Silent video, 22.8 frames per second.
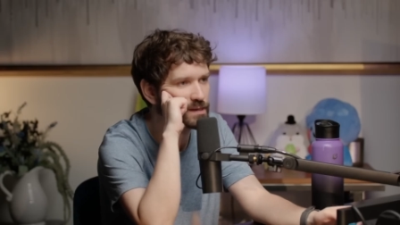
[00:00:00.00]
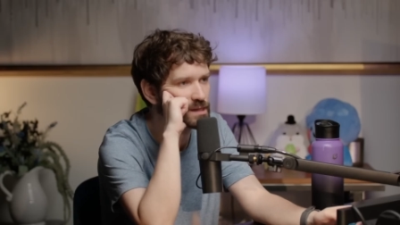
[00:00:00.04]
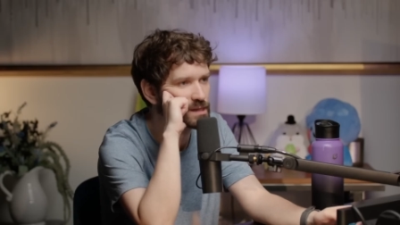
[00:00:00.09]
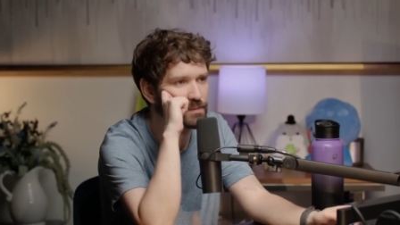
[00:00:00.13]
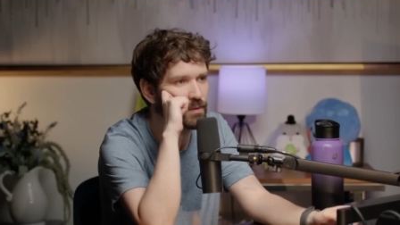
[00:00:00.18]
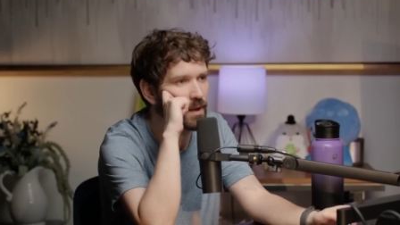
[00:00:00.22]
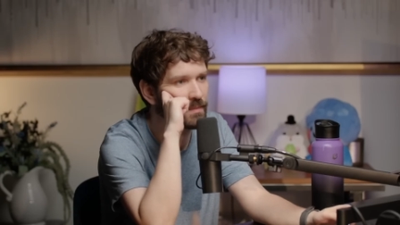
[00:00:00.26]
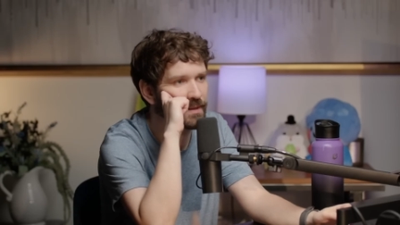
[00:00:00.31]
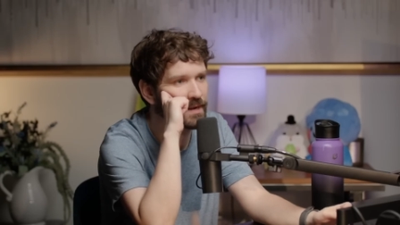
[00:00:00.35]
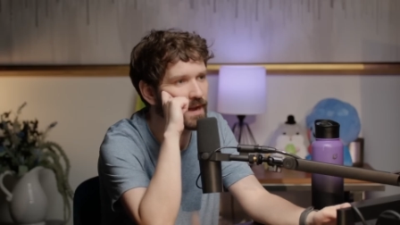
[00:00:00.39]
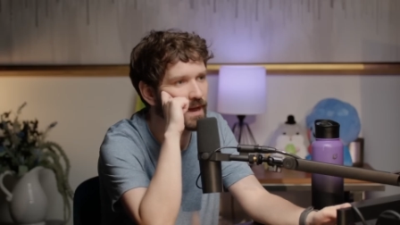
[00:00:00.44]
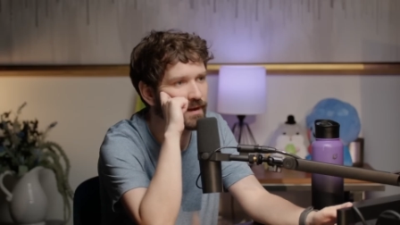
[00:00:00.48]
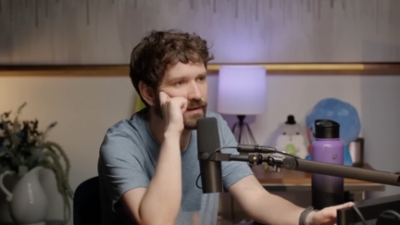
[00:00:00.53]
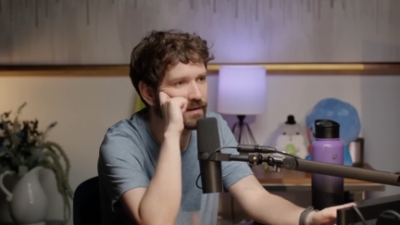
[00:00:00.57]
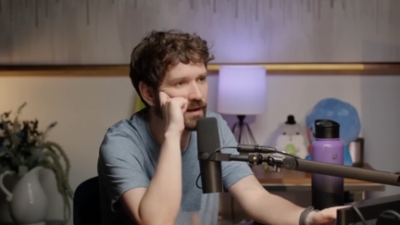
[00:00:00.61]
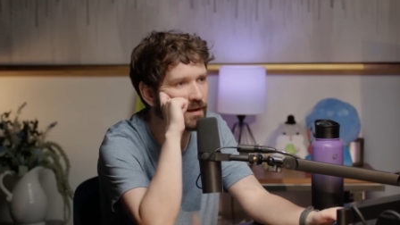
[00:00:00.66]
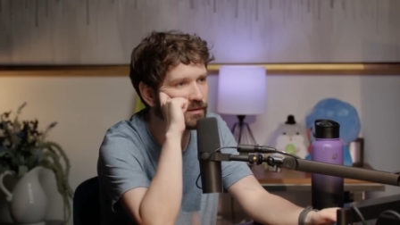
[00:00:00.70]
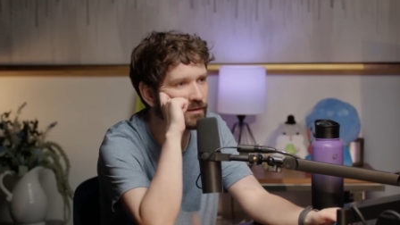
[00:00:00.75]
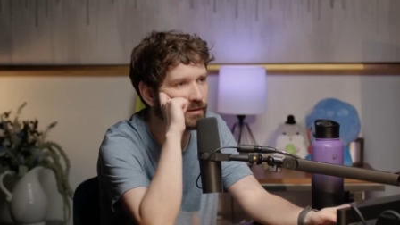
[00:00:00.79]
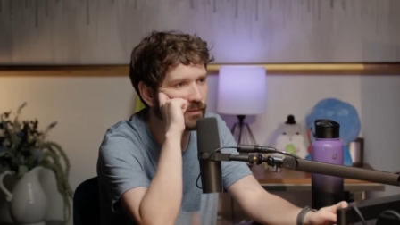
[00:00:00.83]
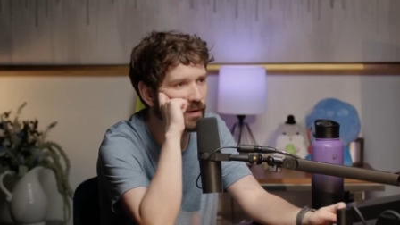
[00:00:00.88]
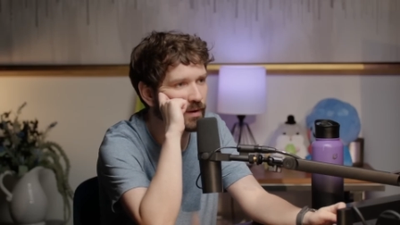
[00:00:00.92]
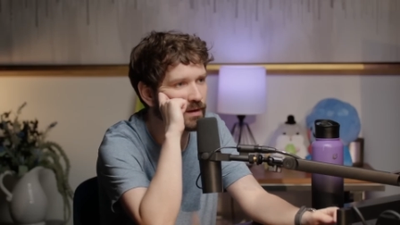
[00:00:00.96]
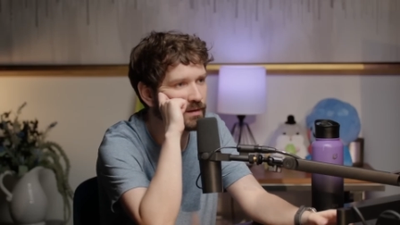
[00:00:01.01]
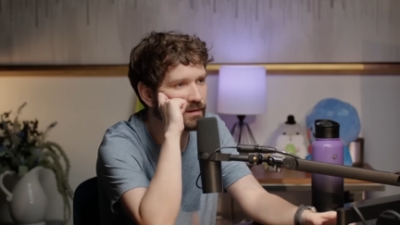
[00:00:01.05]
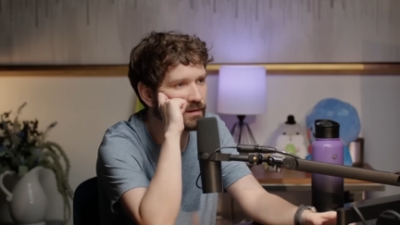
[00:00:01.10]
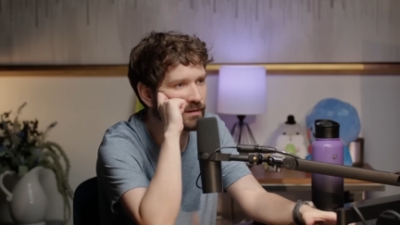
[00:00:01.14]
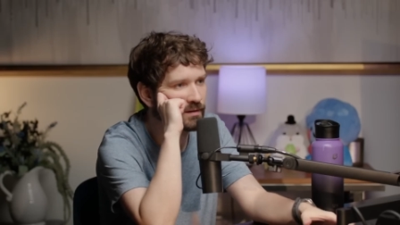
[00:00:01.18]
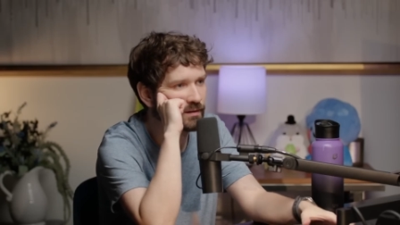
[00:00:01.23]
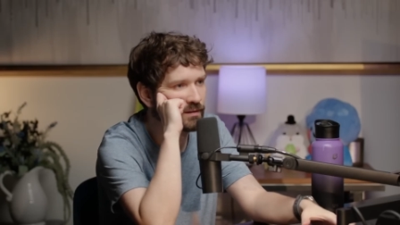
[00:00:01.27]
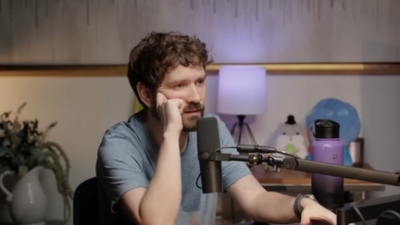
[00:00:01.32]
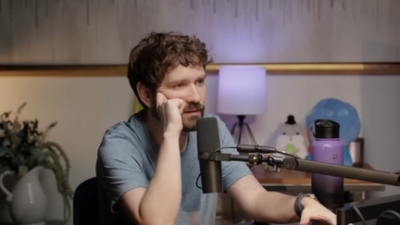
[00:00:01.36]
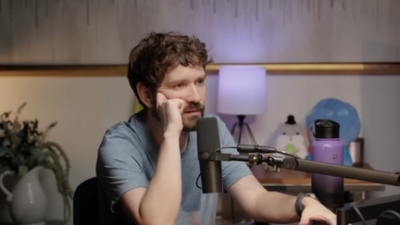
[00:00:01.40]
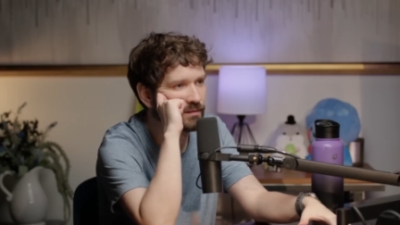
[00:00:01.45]
He's probably not a doctor, right?
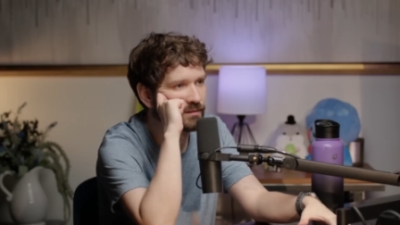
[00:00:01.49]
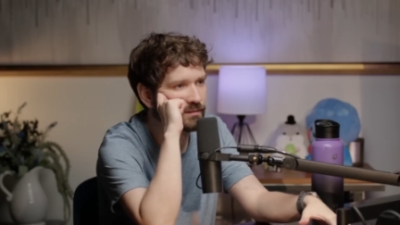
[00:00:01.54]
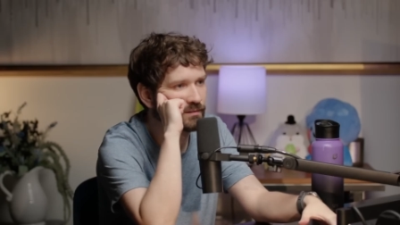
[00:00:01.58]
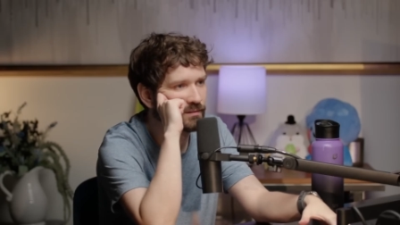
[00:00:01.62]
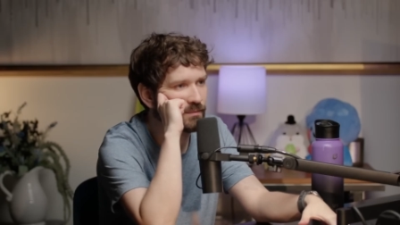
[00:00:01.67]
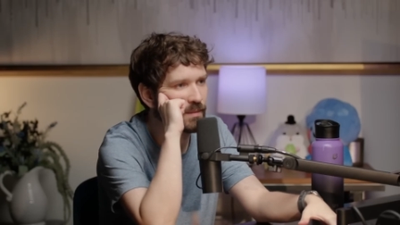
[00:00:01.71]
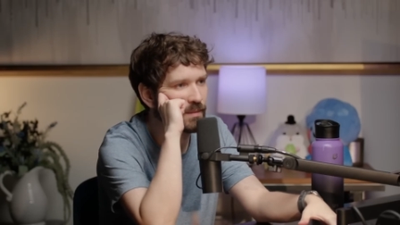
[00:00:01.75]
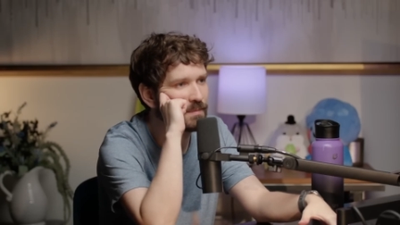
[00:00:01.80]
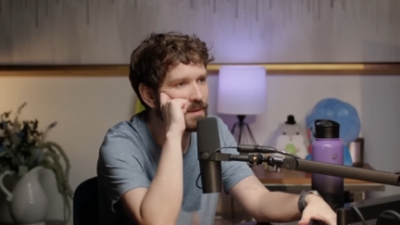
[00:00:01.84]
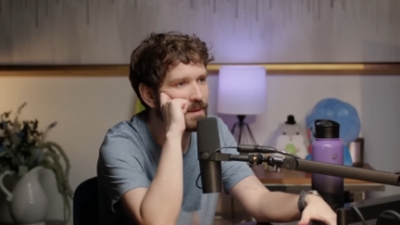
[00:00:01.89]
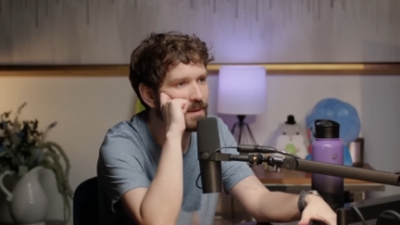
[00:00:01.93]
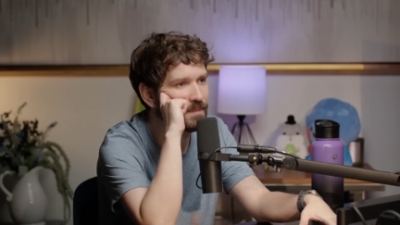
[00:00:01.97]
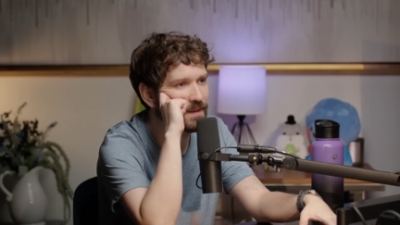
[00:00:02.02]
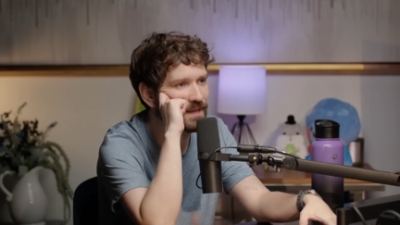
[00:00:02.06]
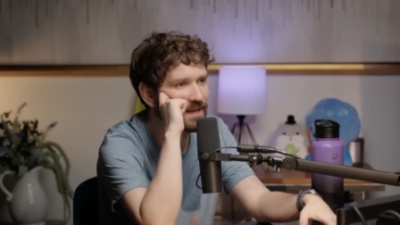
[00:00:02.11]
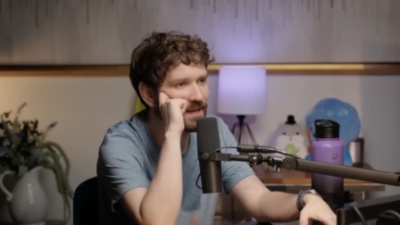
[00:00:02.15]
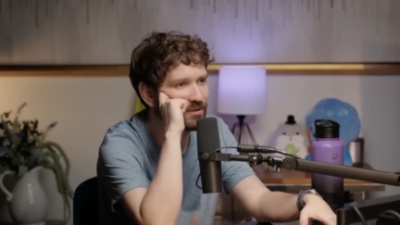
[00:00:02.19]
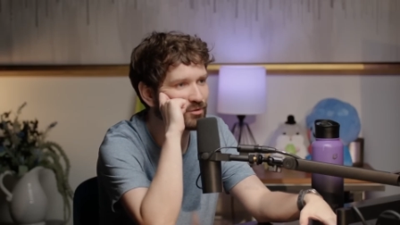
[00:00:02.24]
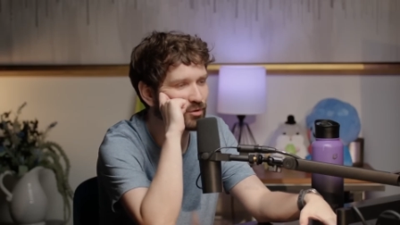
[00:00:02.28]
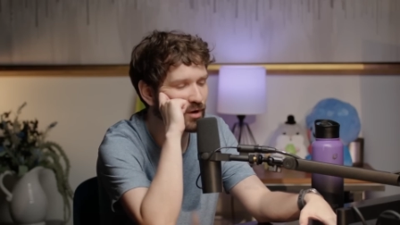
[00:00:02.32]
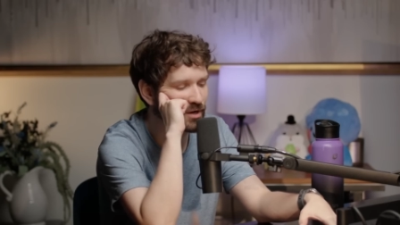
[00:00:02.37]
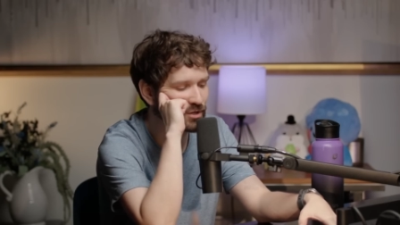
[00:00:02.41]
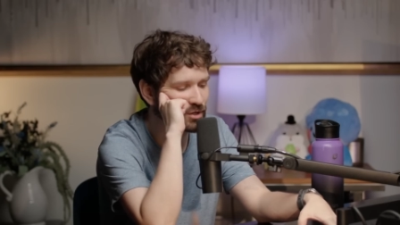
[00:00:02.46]
Maybe a pediatrician.